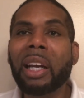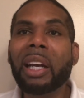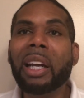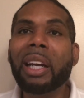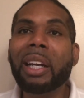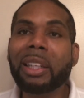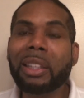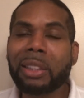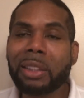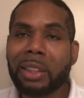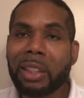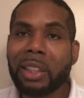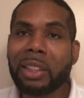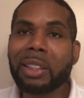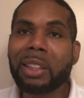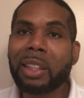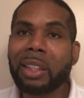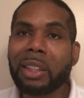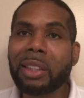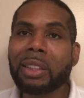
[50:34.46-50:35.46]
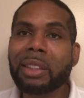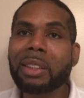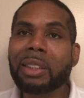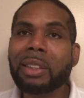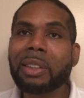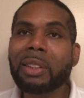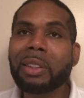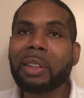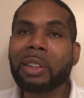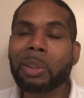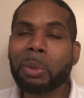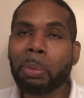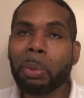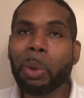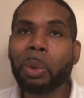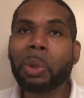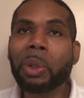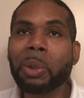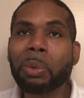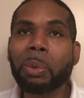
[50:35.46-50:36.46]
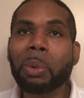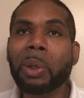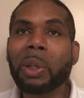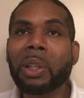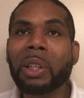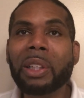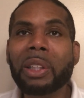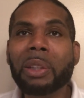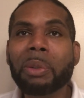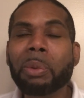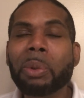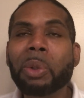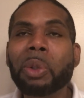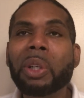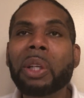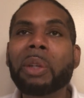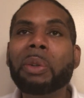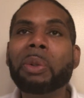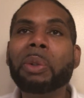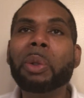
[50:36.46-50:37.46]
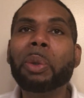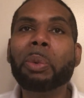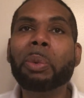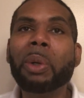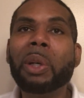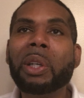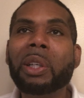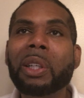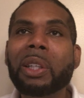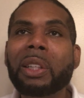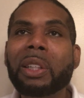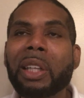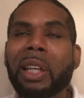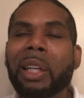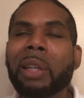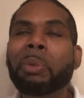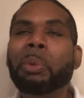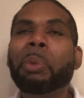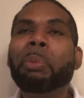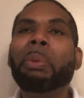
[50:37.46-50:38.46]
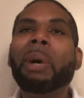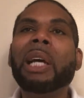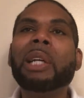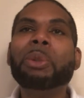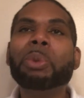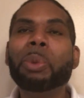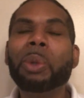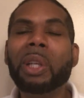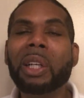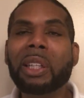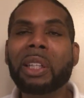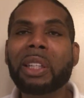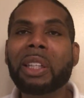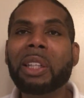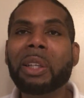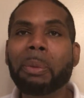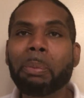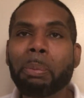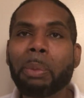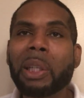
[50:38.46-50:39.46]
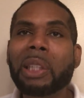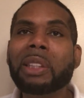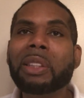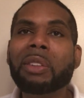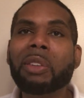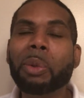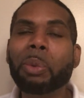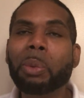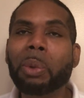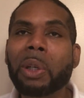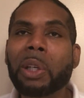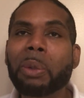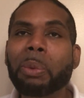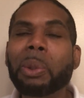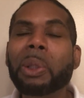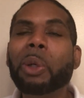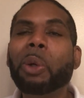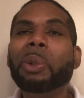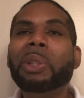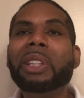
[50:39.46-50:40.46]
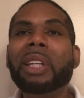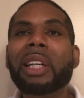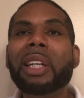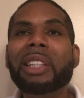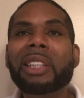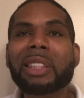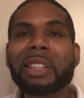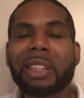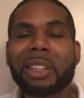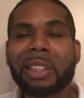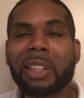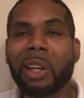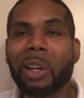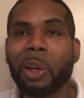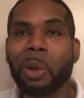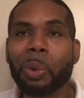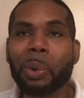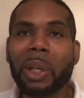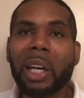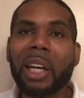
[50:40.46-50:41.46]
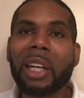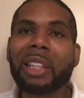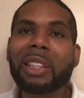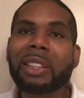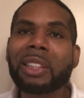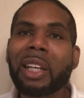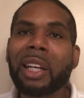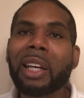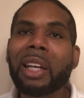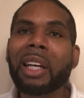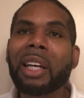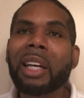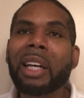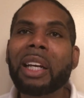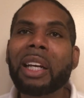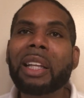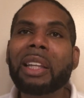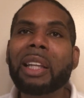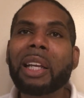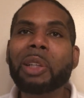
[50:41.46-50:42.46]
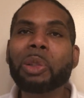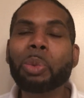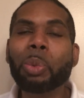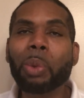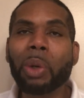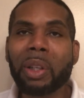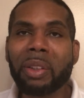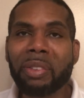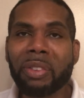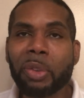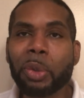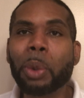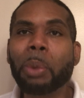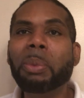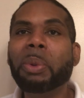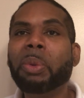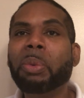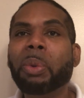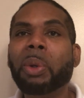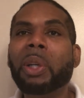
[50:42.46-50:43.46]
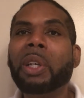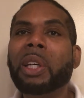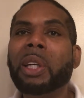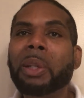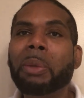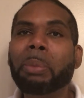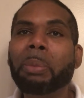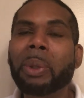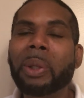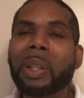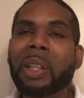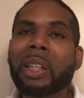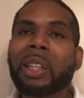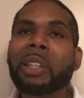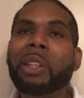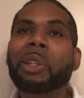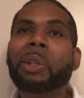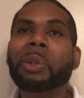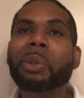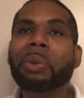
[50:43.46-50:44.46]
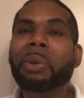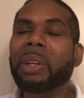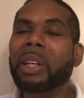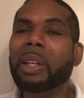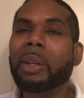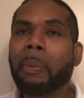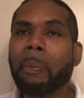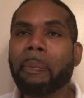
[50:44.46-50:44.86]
existence. The spoken word, when you deal with the word. And we might as well look at the dimensions of the word. We know Jesus is the Logos. That's one form of word. But then in the Greek,